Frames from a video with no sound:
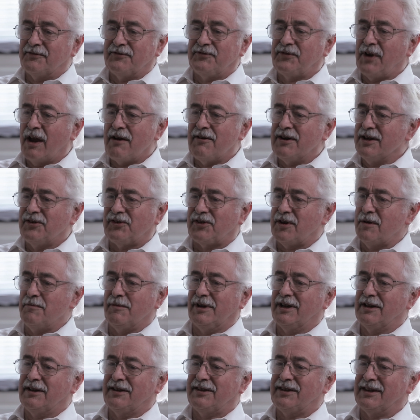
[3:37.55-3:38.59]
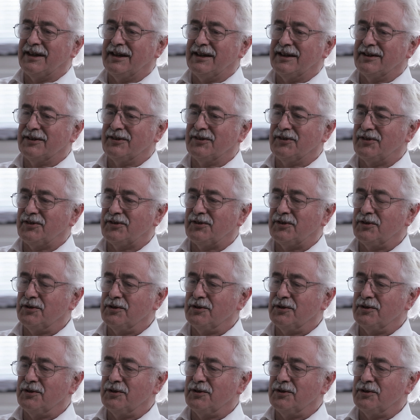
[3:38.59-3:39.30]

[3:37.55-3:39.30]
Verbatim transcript: very similar things